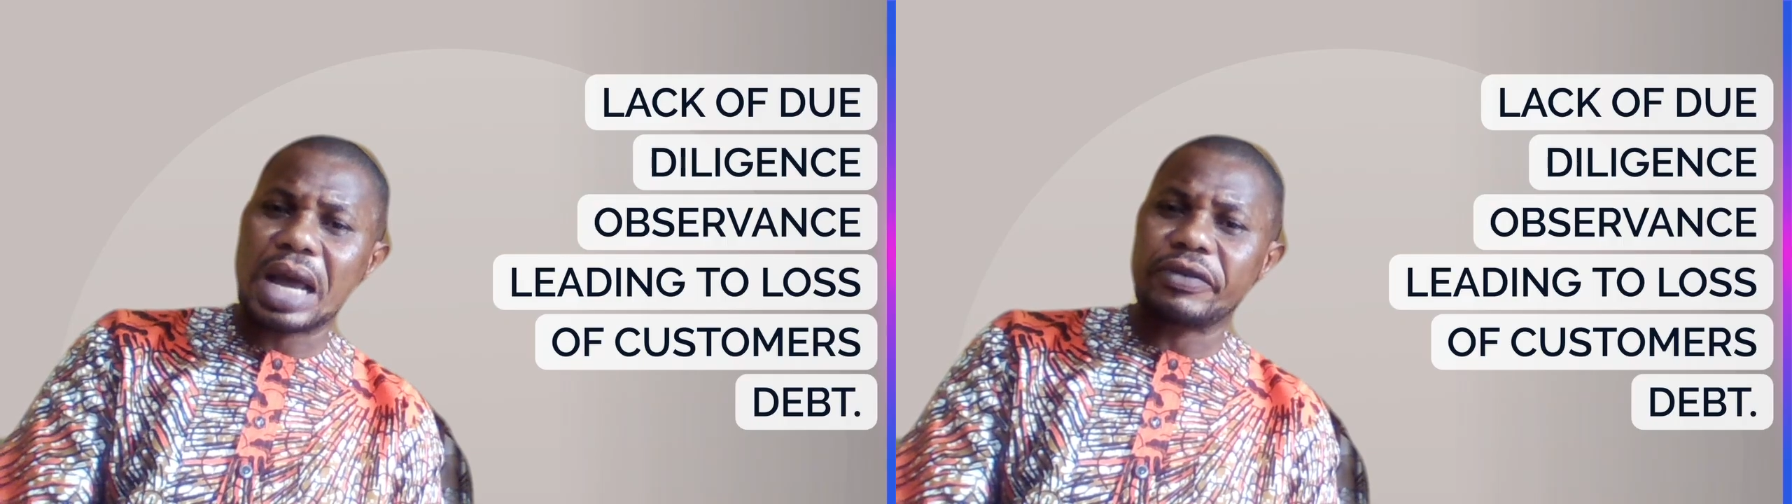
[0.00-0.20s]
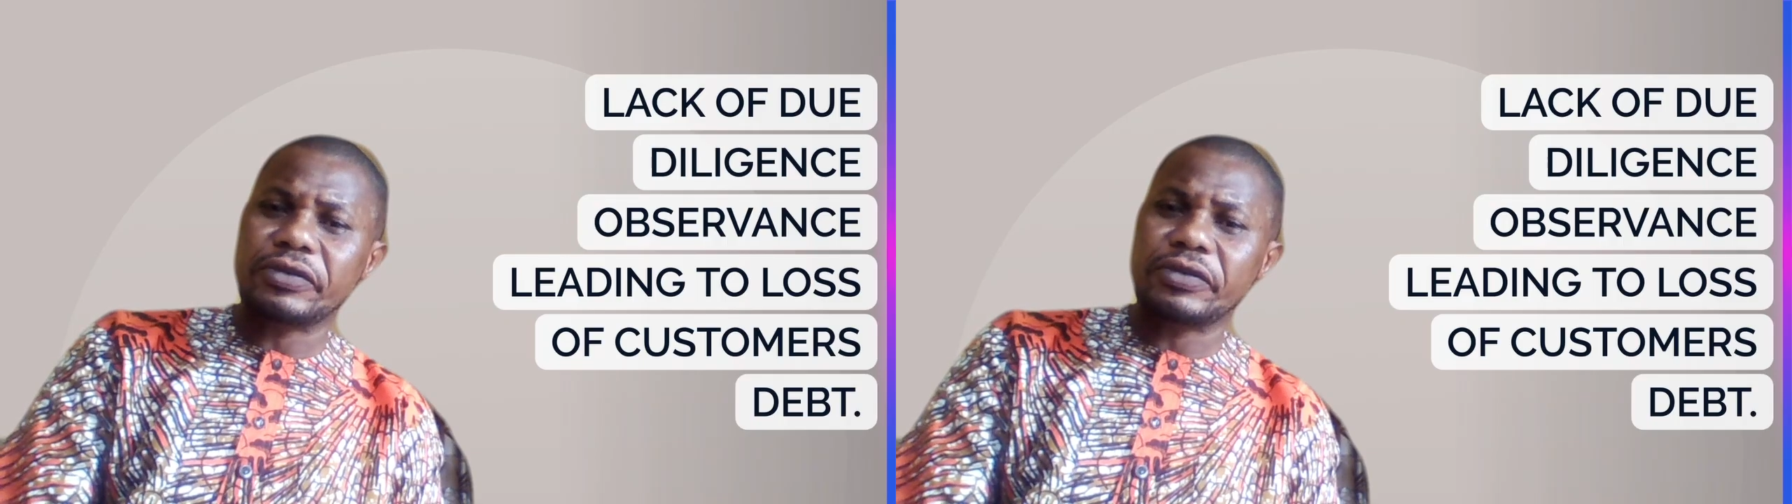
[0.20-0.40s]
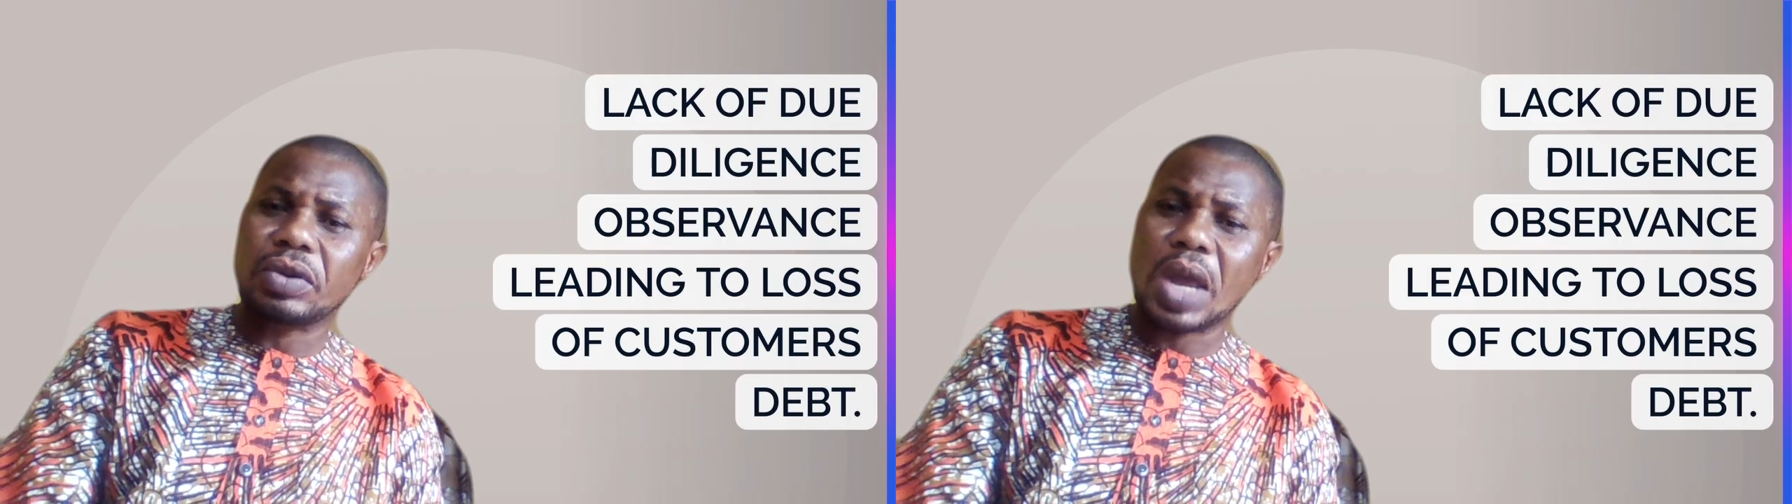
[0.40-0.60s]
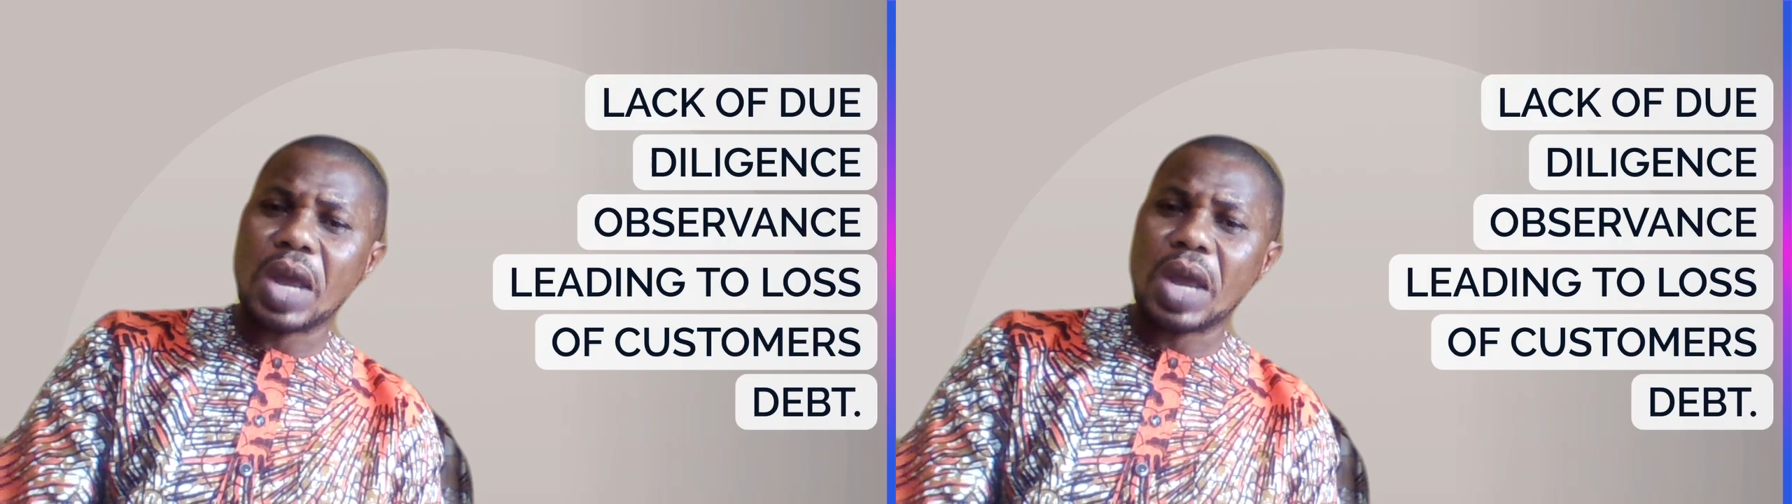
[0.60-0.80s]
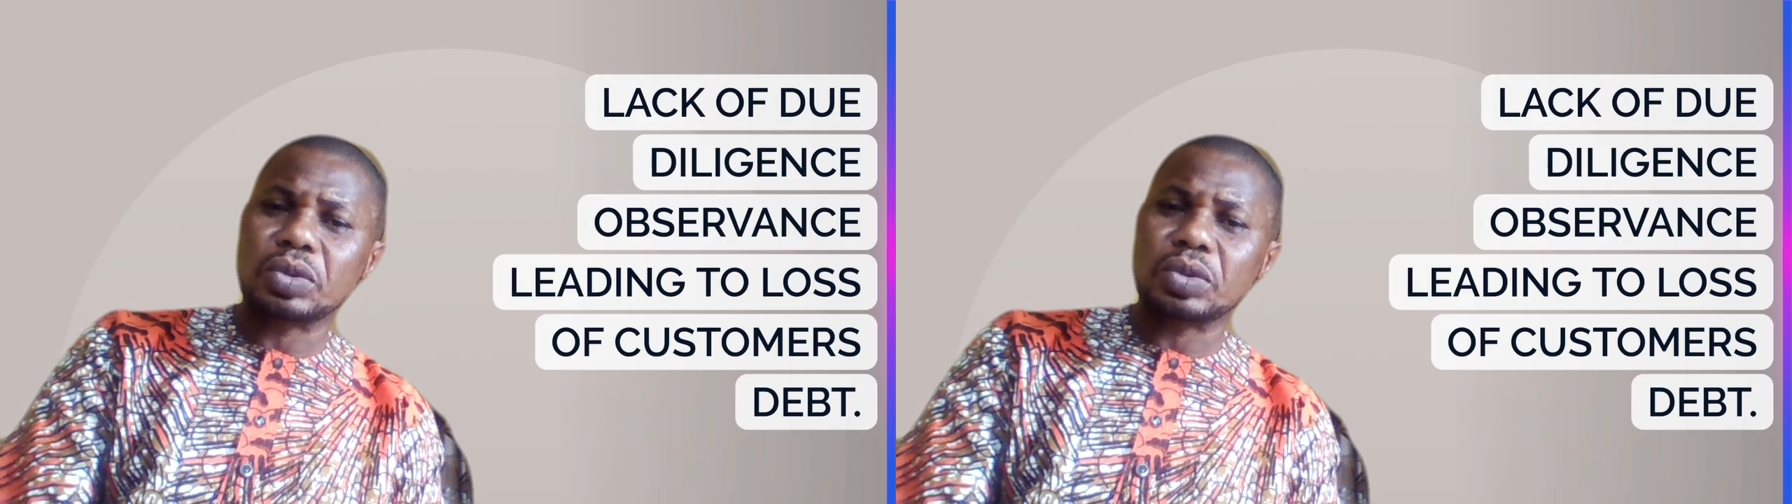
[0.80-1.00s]
have
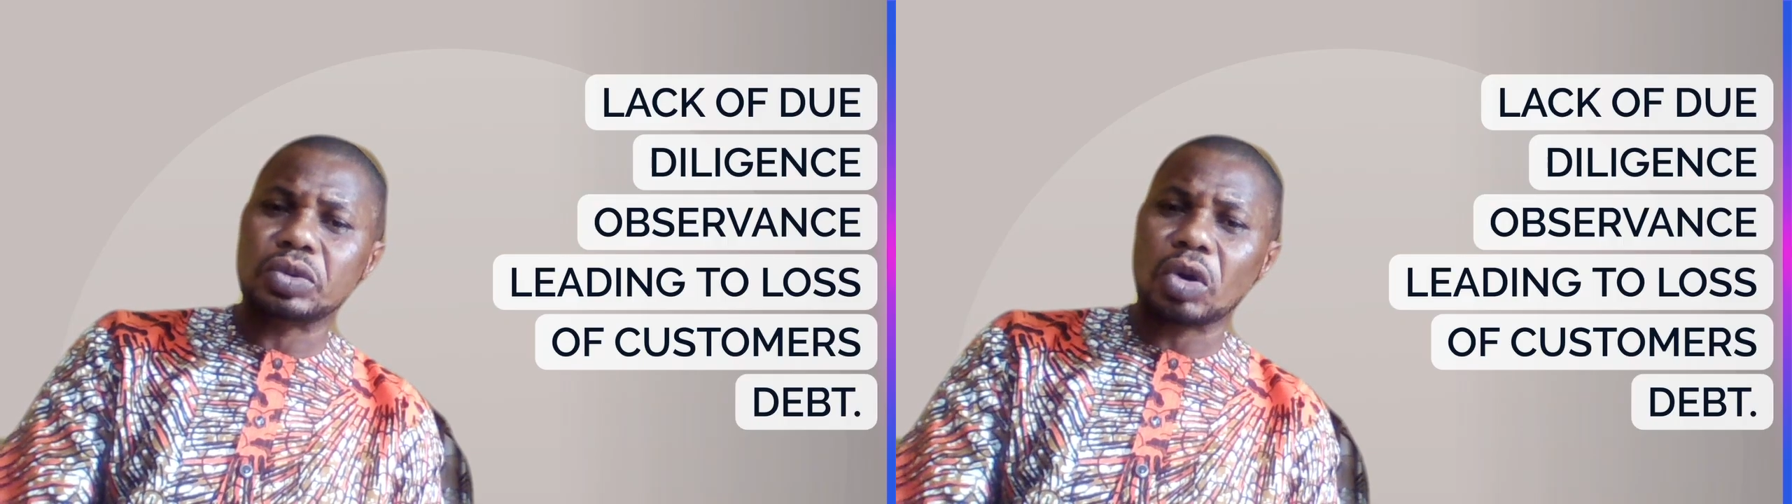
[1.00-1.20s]
where you